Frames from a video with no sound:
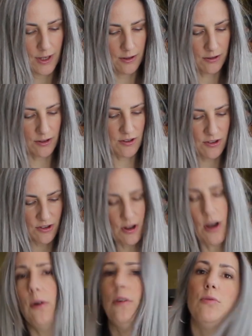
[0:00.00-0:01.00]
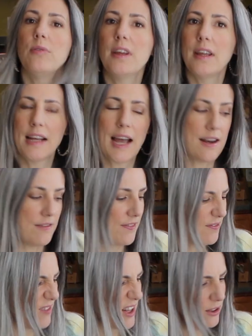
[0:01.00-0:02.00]
So this dough is really kind of
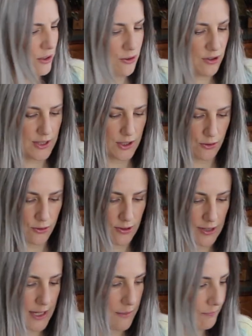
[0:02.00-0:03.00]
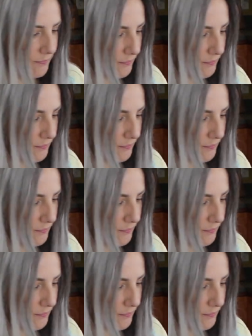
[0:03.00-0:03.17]
loosey-goosey.